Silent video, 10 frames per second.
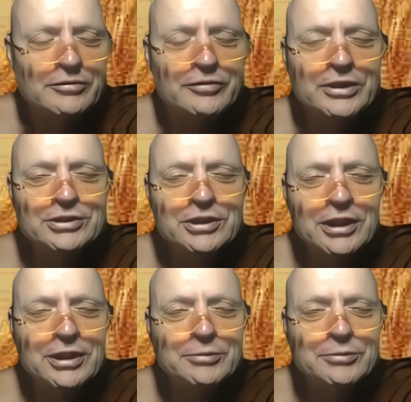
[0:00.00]

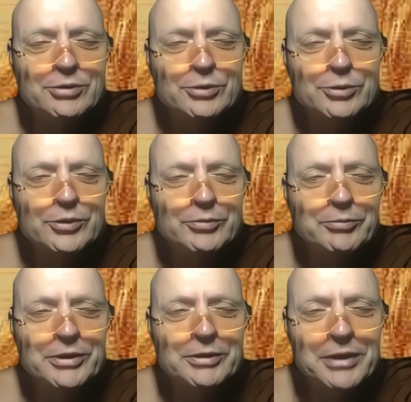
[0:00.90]
FaceTime call with
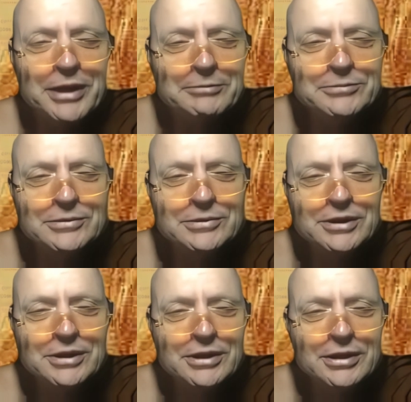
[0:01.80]
my mum
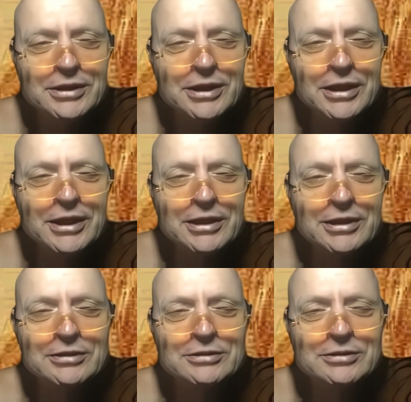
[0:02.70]
in
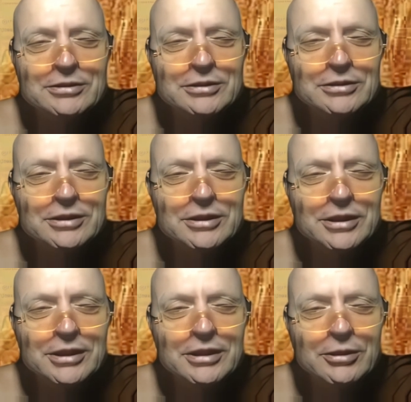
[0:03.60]
England
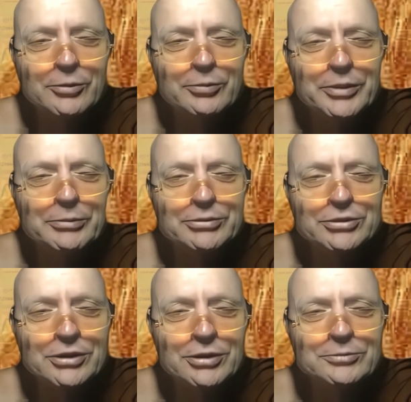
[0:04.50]
in an old people's
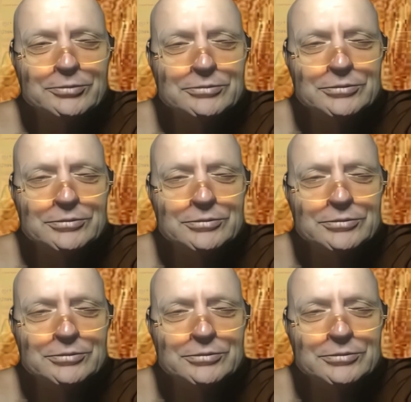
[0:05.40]
home.